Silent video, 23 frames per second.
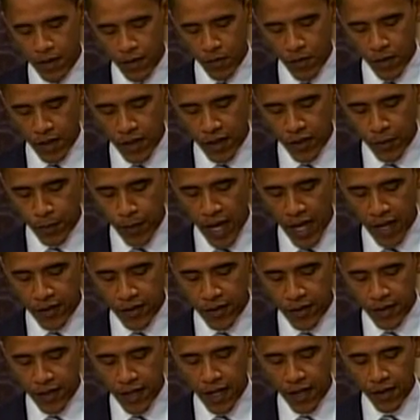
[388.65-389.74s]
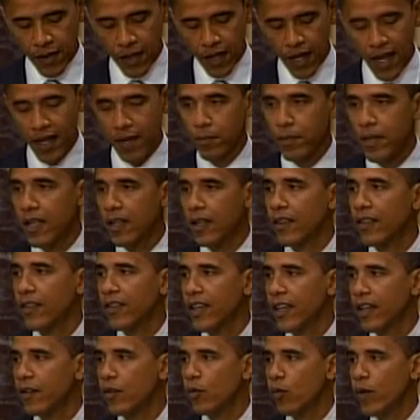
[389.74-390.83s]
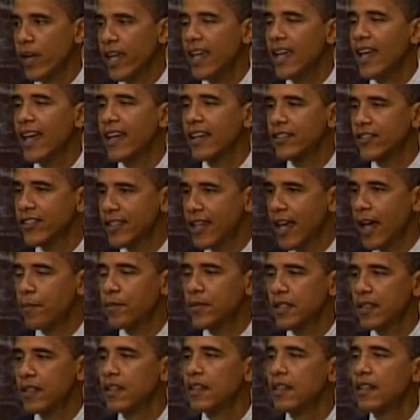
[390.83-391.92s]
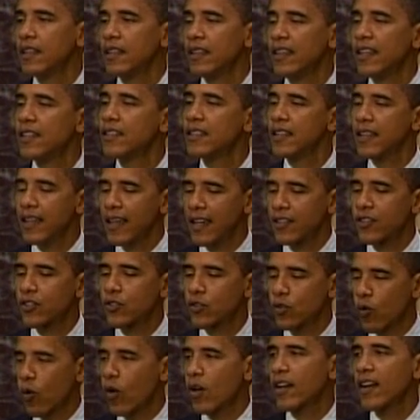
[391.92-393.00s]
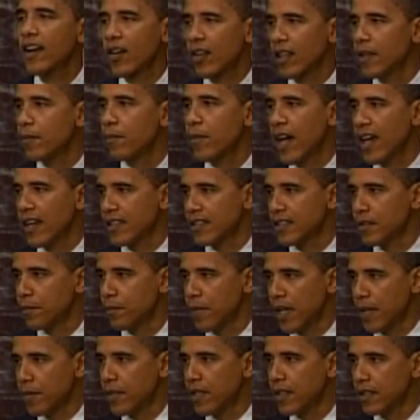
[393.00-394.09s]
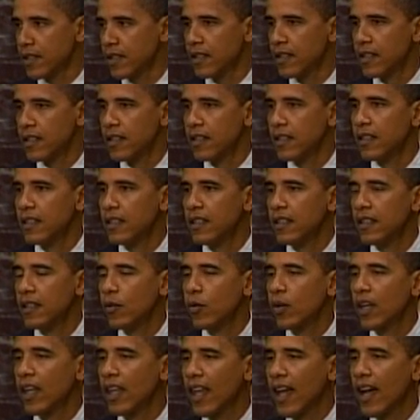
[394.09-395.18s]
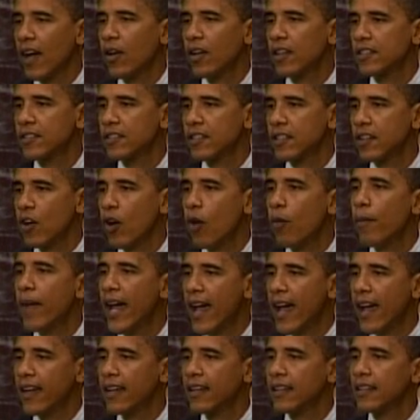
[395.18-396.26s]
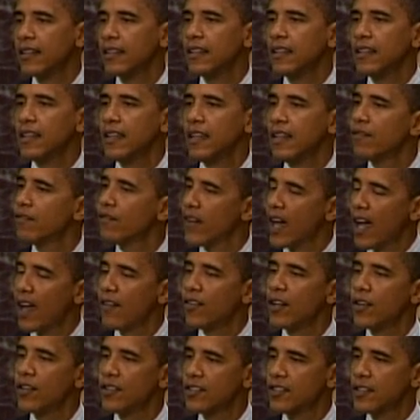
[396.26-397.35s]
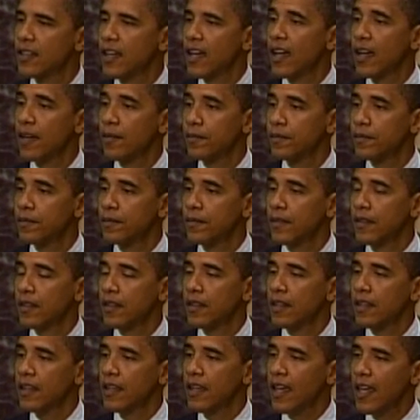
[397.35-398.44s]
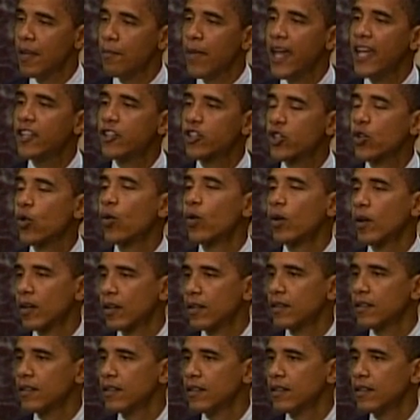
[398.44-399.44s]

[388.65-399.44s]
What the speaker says: one of the sponsors of the underlying bill, that we accept this extraordinarily modest amendment that would allow us to go back in 5 years' time and make sure